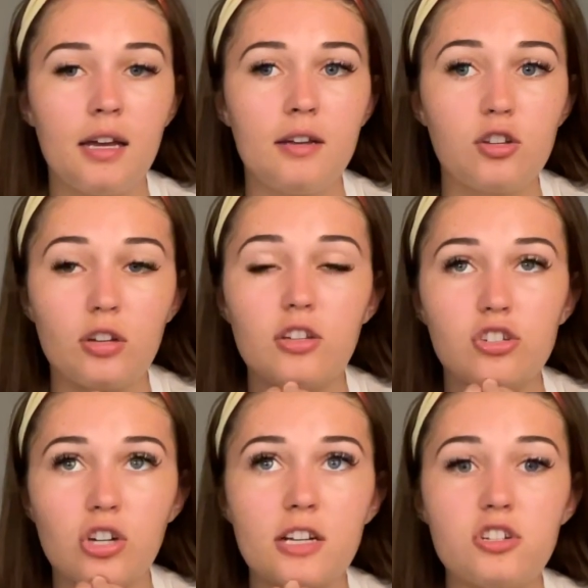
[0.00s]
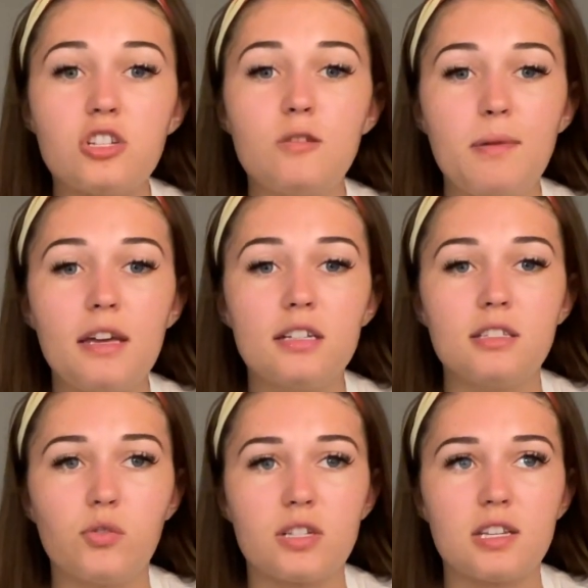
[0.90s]
You, are trying to speak
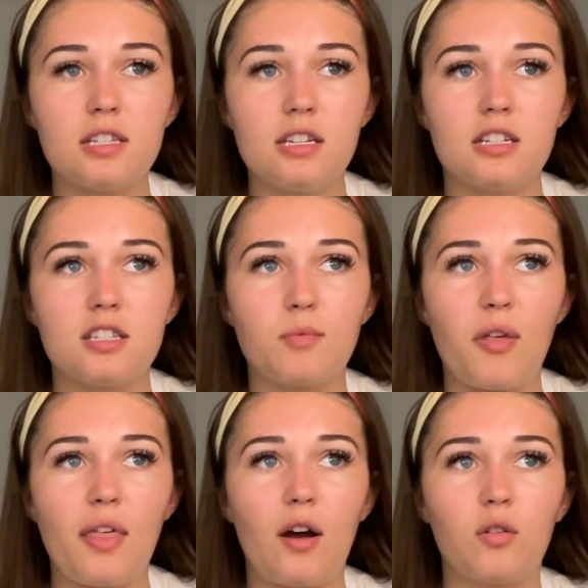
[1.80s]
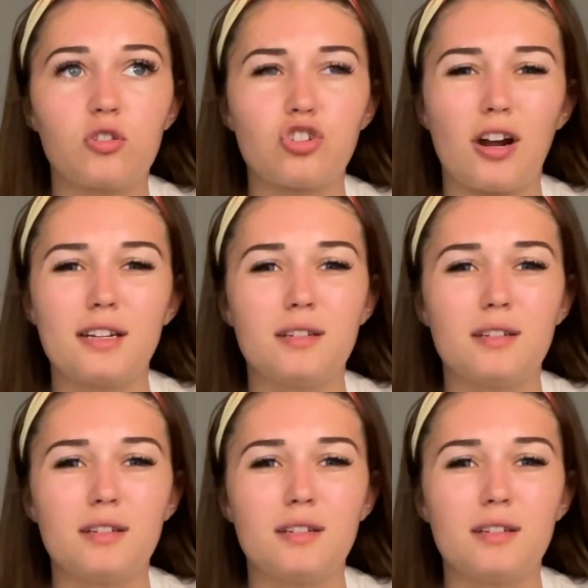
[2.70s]
into existence without trying,